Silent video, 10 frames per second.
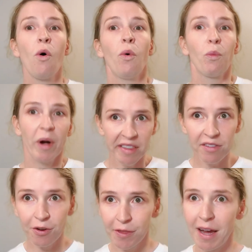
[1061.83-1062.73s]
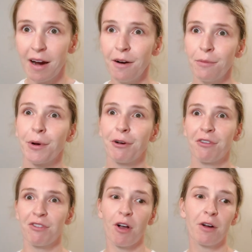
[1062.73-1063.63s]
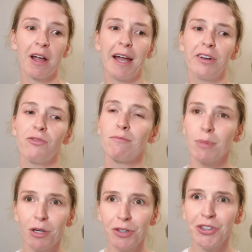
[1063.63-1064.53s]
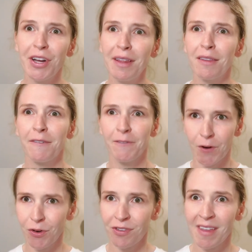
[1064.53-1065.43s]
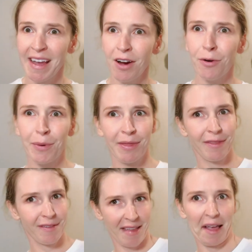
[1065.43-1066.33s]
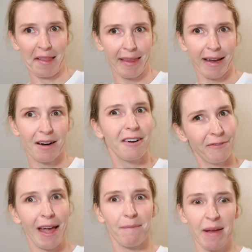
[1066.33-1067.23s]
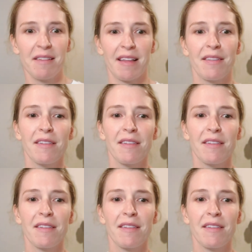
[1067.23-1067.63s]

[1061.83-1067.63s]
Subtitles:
Once you're there, we're going to start kind of merging the first layer with the second layer, if that makes sense.